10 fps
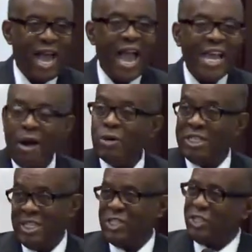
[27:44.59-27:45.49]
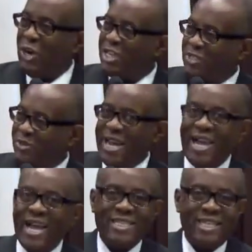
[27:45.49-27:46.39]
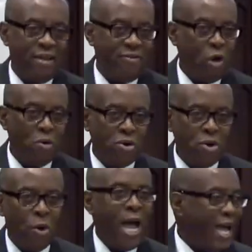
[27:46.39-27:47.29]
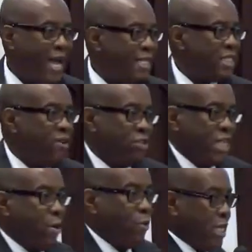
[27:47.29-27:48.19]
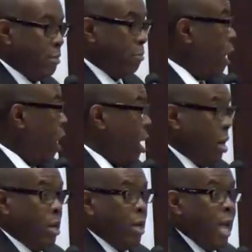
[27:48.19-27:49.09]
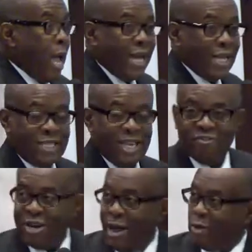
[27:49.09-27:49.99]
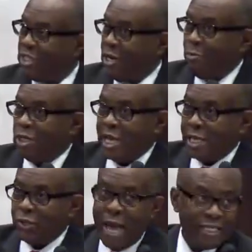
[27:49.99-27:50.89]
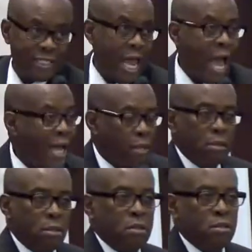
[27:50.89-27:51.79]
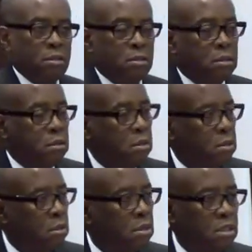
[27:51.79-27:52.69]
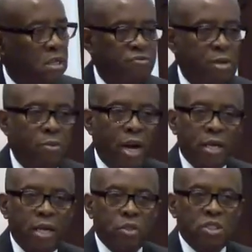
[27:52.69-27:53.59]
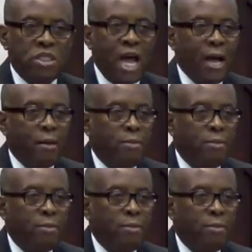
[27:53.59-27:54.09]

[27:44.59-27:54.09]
I, I was in church when I got saved. Oh no, I got saved was I was in the bar. I got saved when I was in homosexuality. I, Give me a break. It wouldn't stop.